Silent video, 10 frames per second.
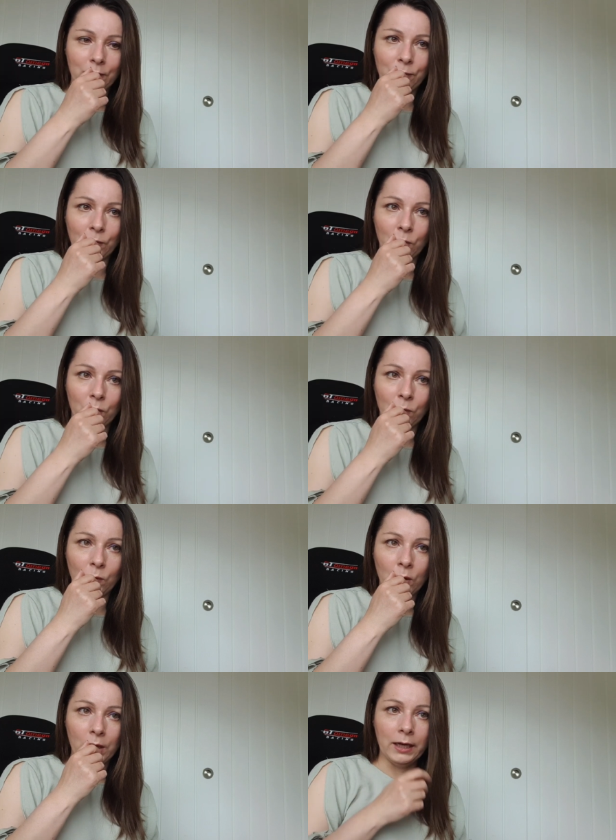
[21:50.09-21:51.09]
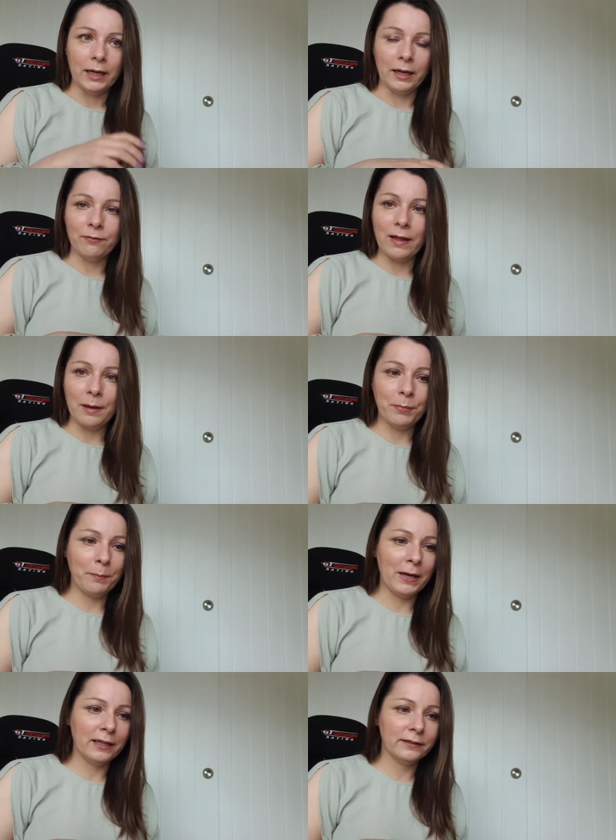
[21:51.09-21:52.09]
for if they're
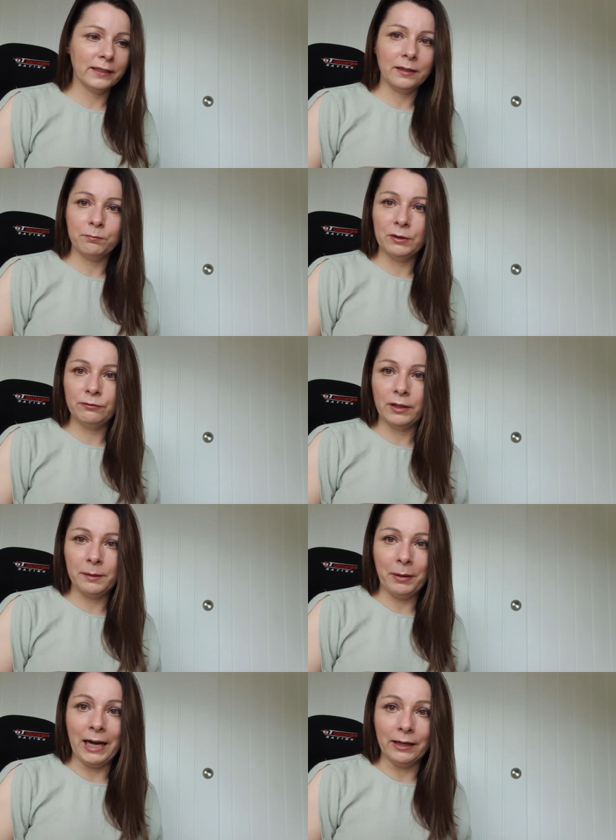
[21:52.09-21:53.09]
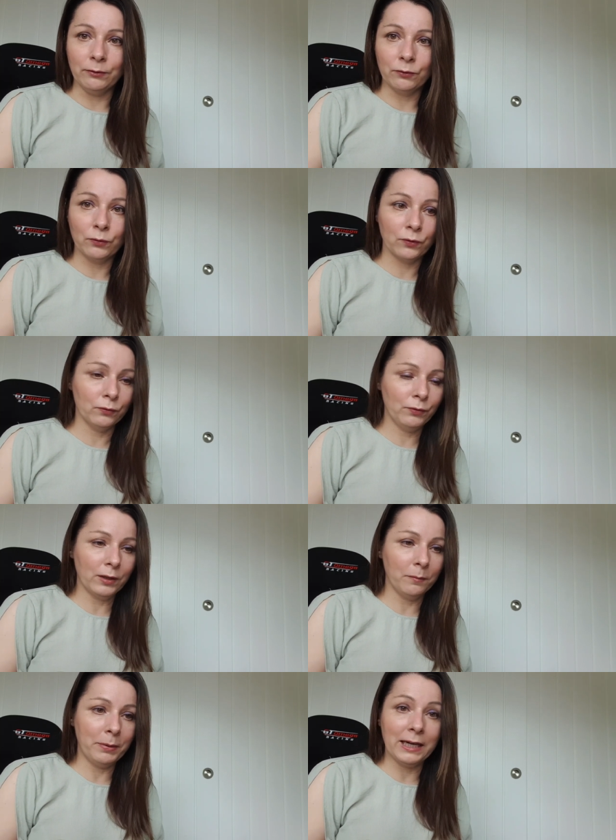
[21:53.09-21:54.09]
prepared to give me three pounds for
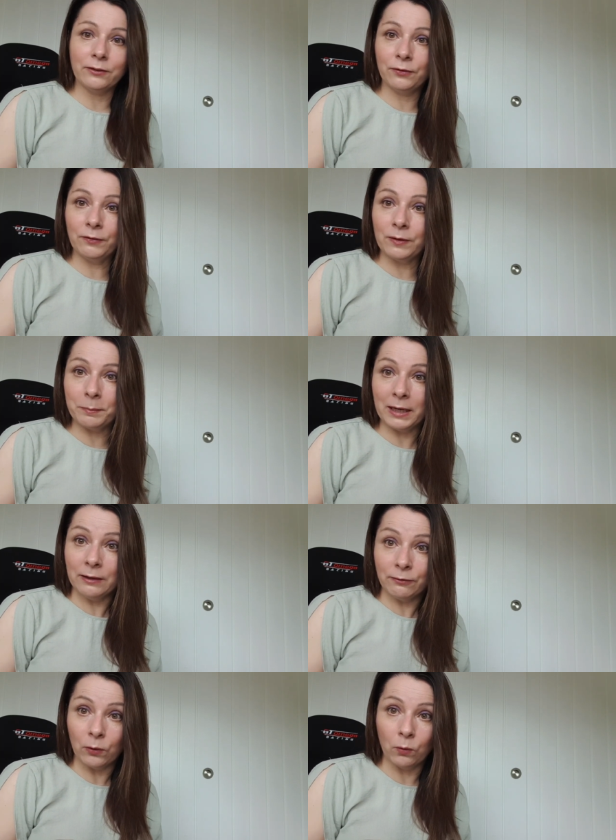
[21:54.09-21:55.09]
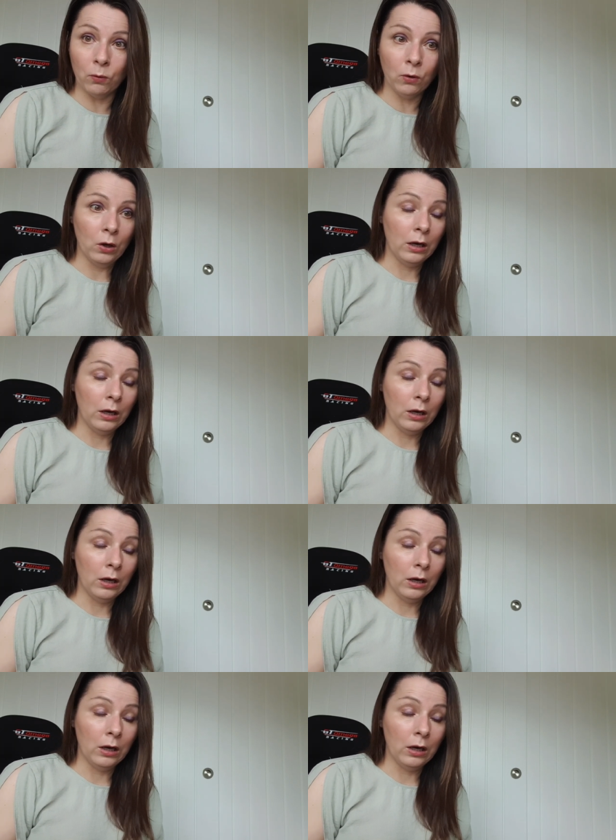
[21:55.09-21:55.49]
something I paid 50p for,